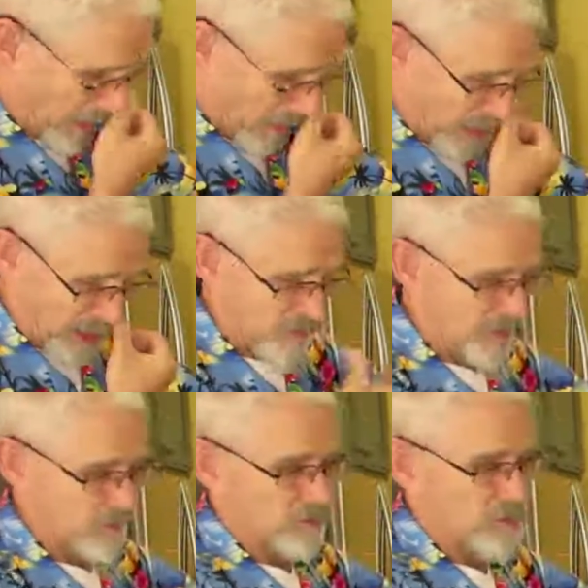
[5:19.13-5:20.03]
what I'm
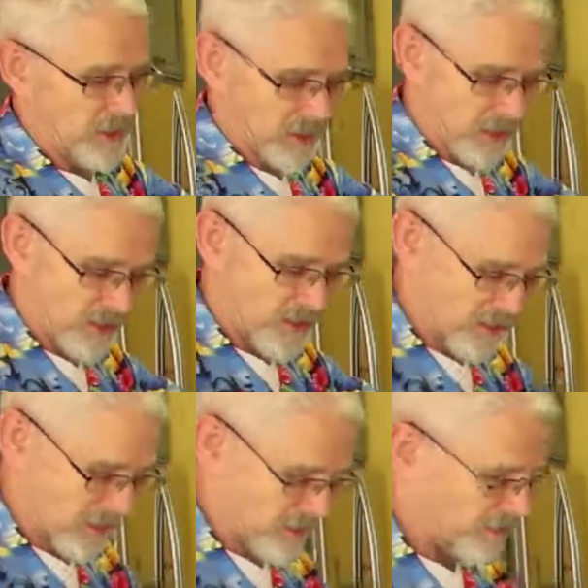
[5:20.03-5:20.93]
able to put in here
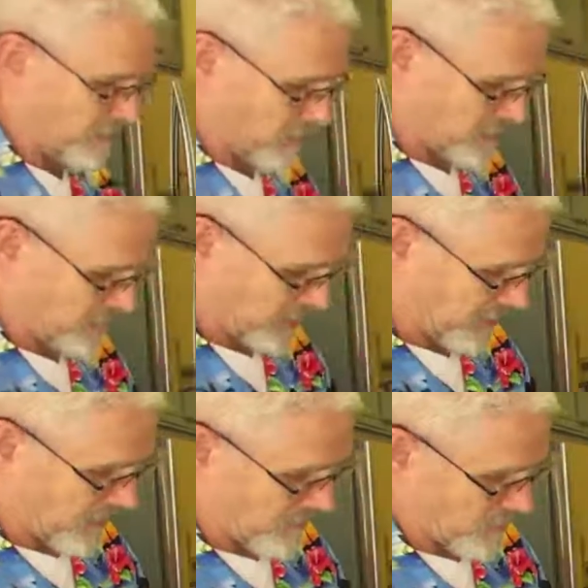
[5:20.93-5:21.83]
is, of course, the
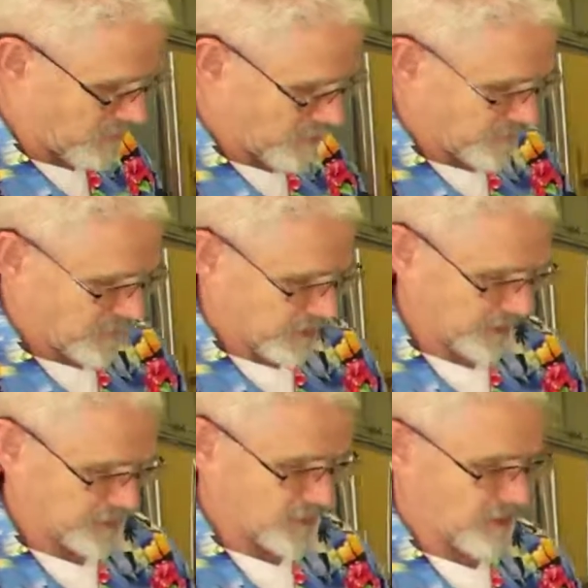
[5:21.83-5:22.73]
camera
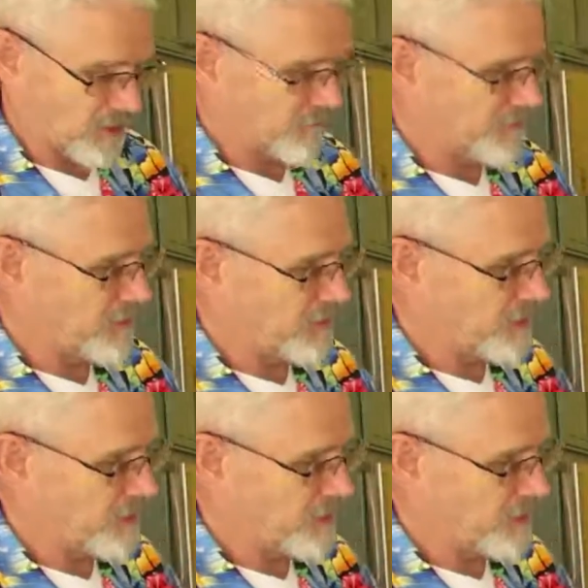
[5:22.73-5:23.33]
itself